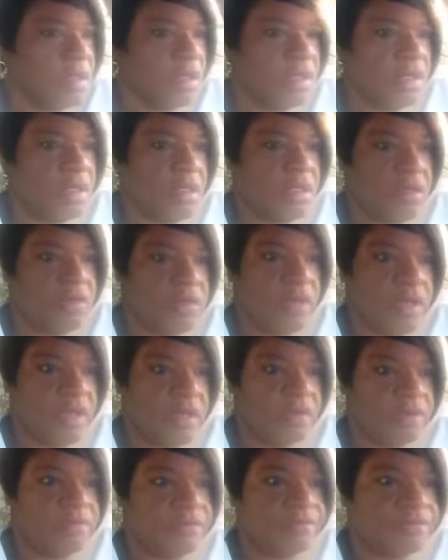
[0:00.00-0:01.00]

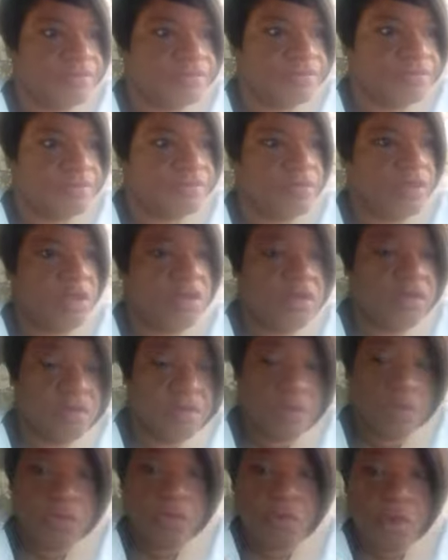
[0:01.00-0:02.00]
anyway, I don't even
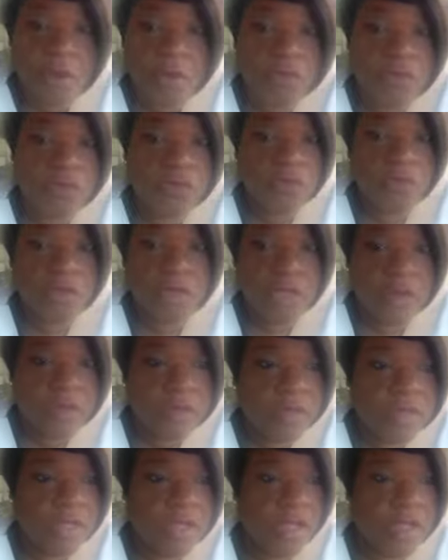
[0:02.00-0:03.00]
remember where I was going at
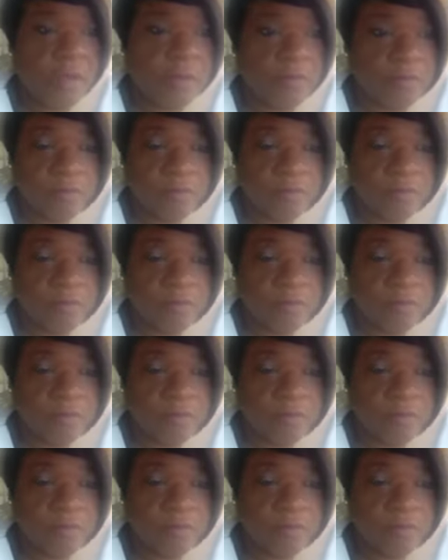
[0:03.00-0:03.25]
with that.